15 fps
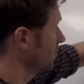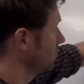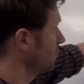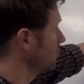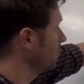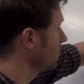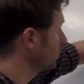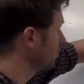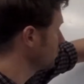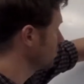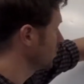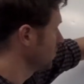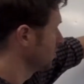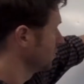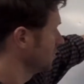his nose
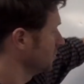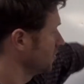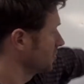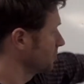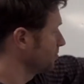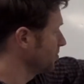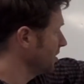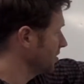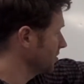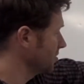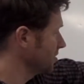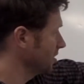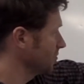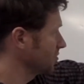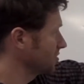is about the
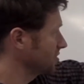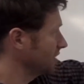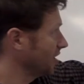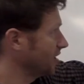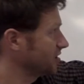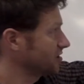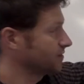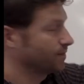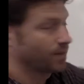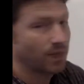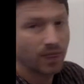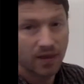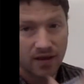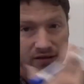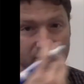same size
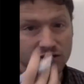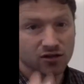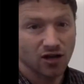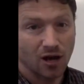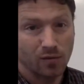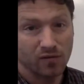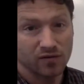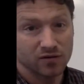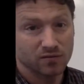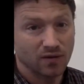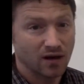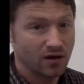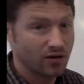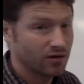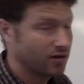as the top of his
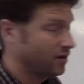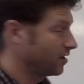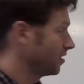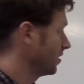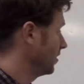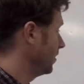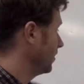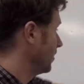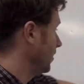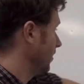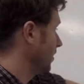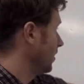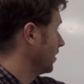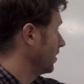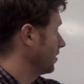mouth, and then
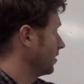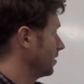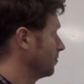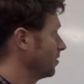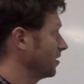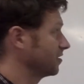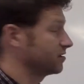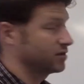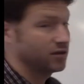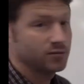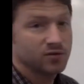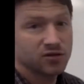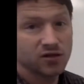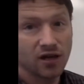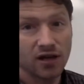again about the same
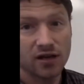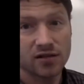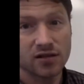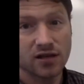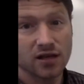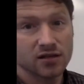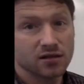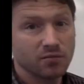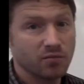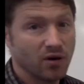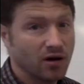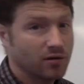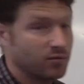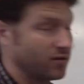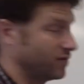size as the
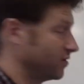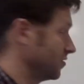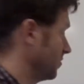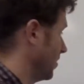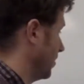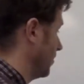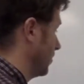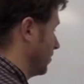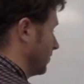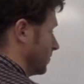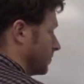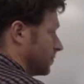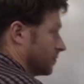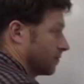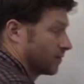bottom of his mouth.
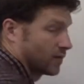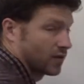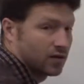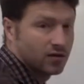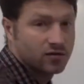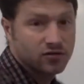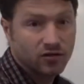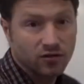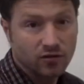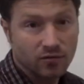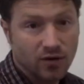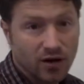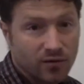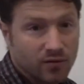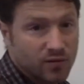So
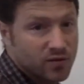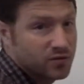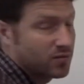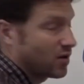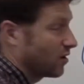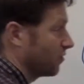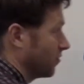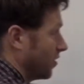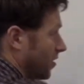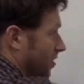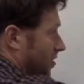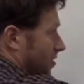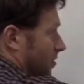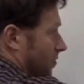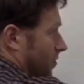bottom of his mouth right
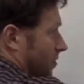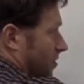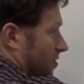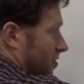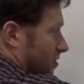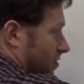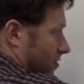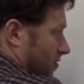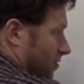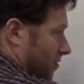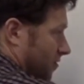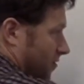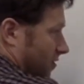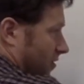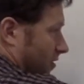here where this
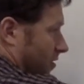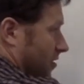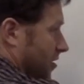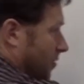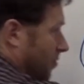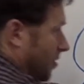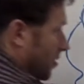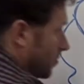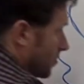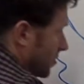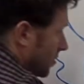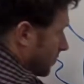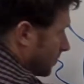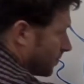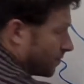little dip comes
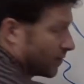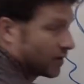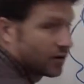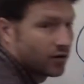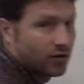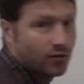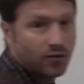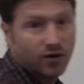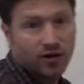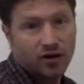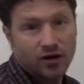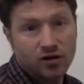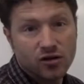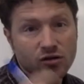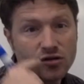in, we're going to
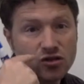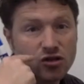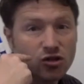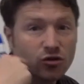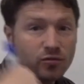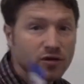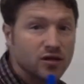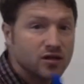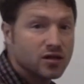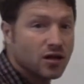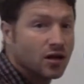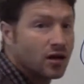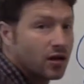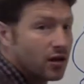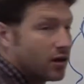do Scooby's
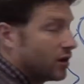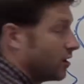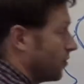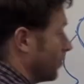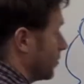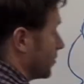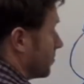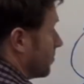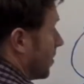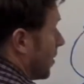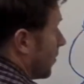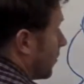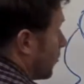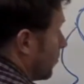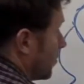where his
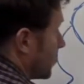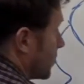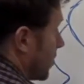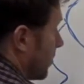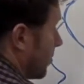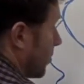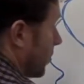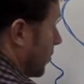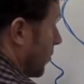mouth opens up.